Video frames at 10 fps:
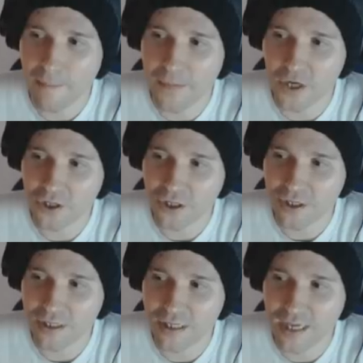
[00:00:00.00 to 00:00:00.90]

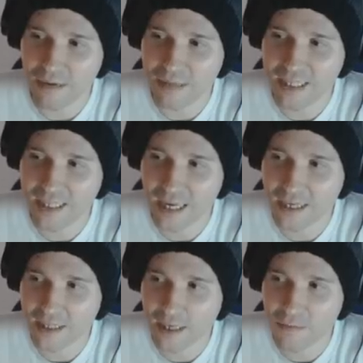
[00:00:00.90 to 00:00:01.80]
butchered. Yeah,
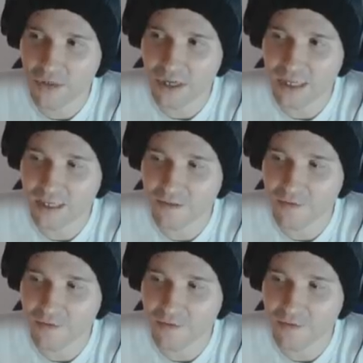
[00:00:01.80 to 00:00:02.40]
exact same thing. That's